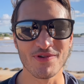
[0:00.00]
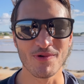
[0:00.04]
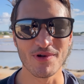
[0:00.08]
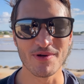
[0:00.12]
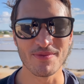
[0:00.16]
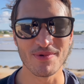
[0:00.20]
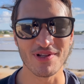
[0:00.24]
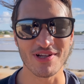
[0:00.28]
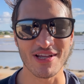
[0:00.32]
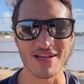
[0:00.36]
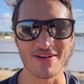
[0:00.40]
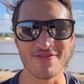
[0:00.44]

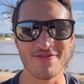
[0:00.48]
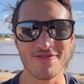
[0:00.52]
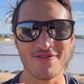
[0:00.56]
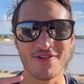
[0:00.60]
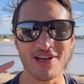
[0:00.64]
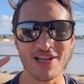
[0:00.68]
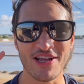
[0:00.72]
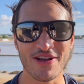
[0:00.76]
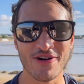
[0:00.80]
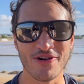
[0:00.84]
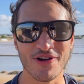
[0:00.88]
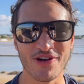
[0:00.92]
windmill can
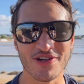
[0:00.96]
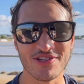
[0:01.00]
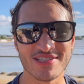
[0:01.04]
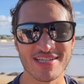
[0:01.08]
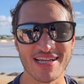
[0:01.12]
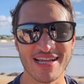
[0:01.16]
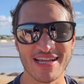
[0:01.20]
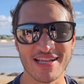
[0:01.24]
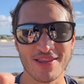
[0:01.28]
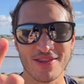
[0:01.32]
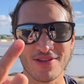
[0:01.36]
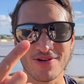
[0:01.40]
fully
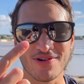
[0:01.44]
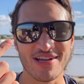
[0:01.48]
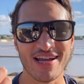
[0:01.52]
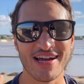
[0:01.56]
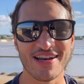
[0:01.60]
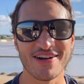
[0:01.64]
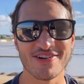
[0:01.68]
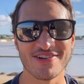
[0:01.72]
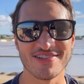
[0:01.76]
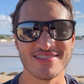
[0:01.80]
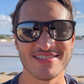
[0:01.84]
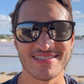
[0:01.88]
rotate
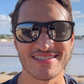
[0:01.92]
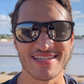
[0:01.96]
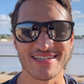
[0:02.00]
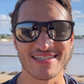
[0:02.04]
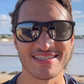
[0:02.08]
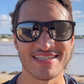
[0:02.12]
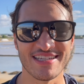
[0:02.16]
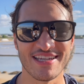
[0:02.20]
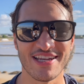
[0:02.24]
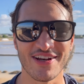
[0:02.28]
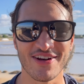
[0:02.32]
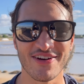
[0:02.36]

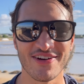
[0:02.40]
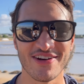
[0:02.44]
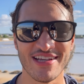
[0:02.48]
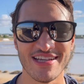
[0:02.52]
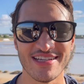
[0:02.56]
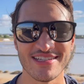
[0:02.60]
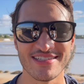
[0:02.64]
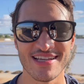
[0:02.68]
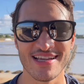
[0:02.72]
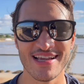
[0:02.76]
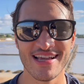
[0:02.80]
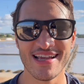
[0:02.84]
360
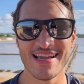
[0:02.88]
degrees